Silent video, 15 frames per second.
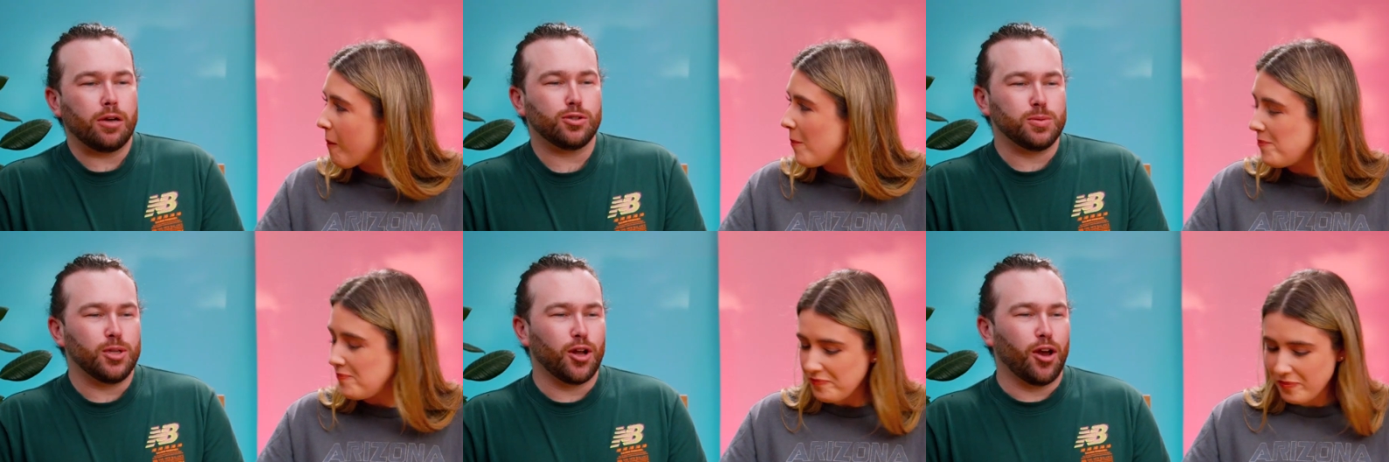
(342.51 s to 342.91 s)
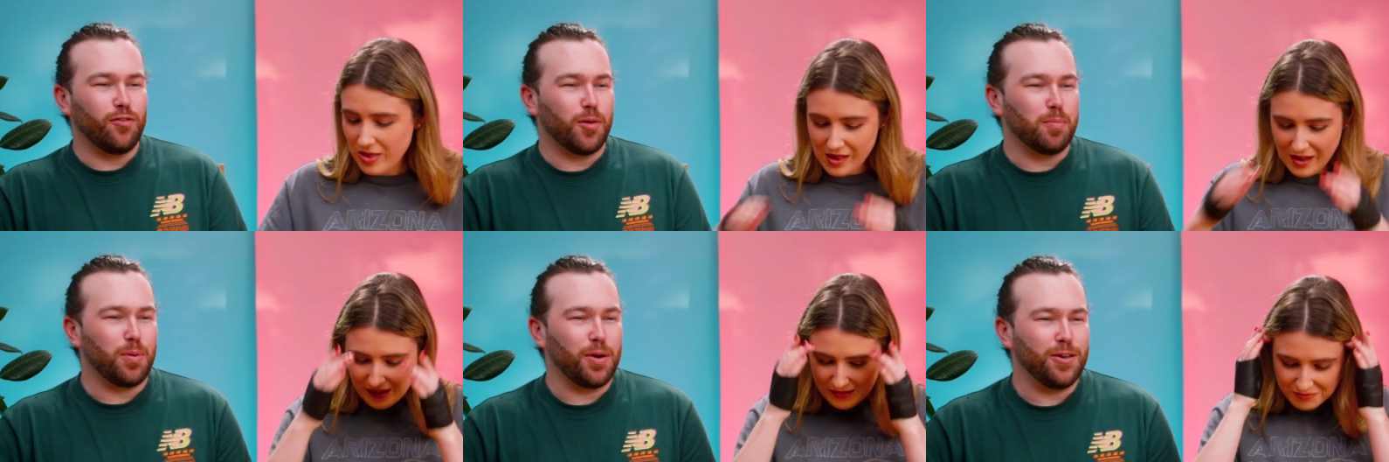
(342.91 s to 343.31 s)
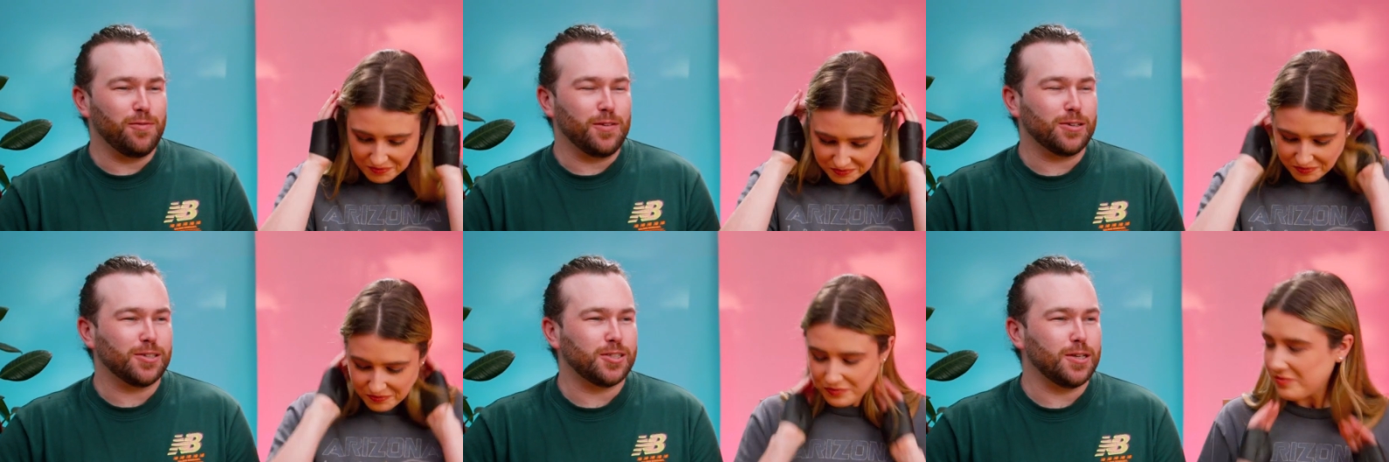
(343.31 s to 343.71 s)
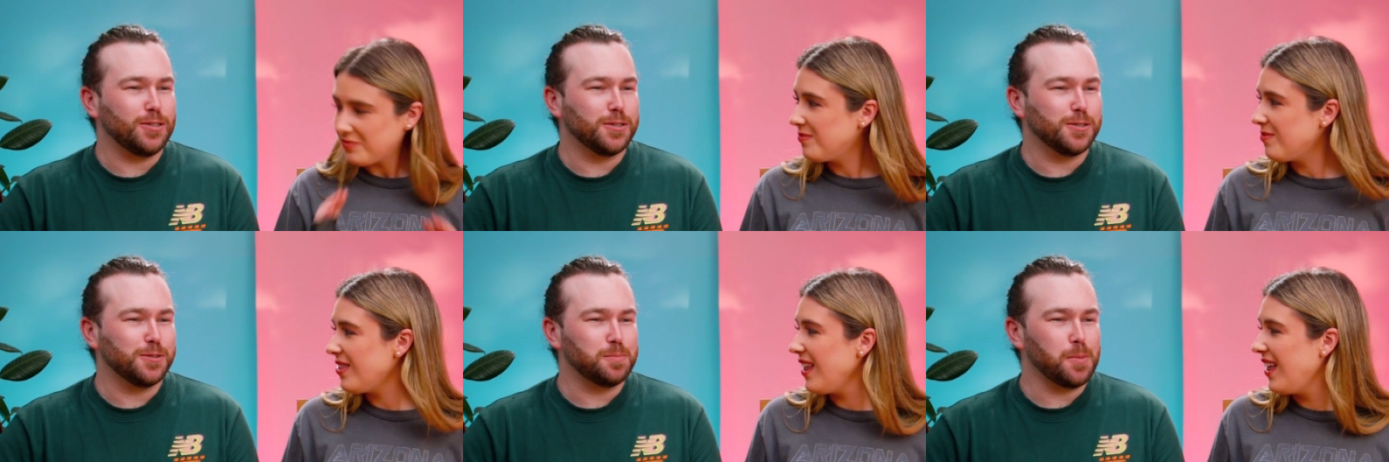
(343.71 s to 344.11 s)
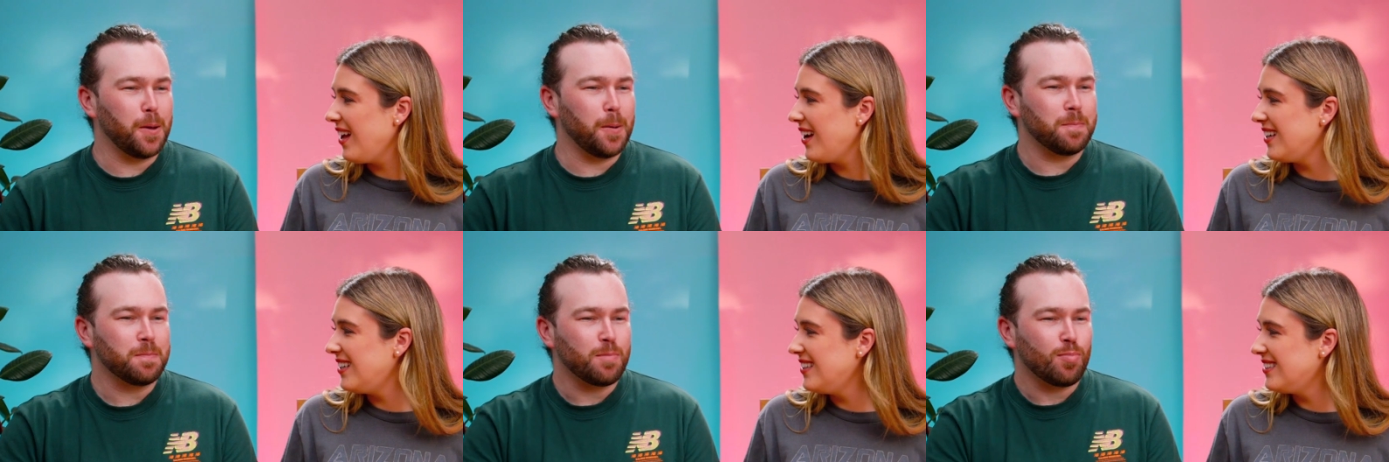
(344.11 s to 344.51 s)
Speaker 1: as we know from previous seasons,
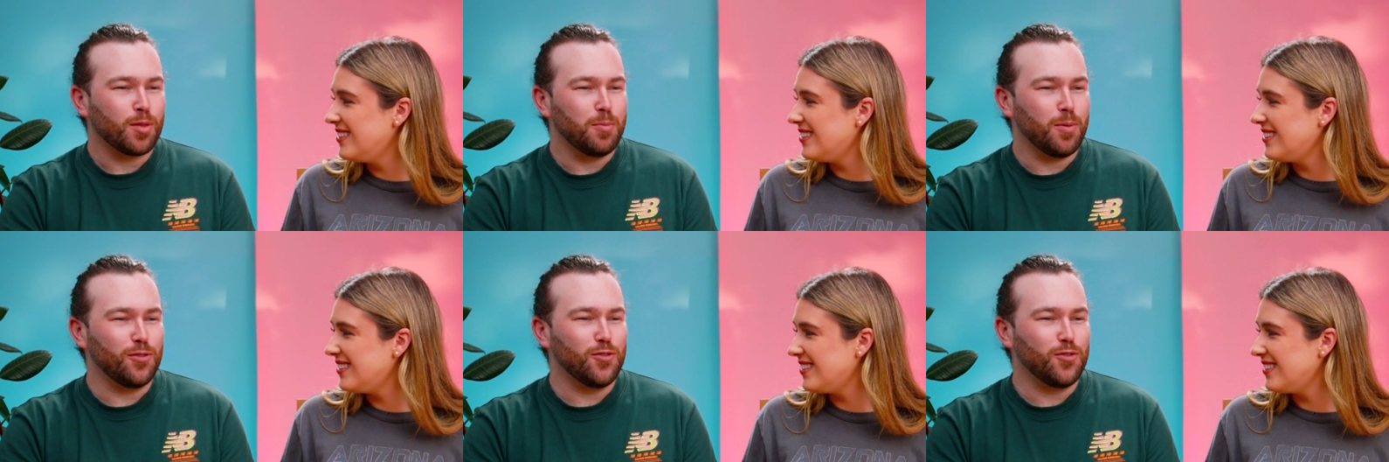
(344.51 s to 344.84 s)
my my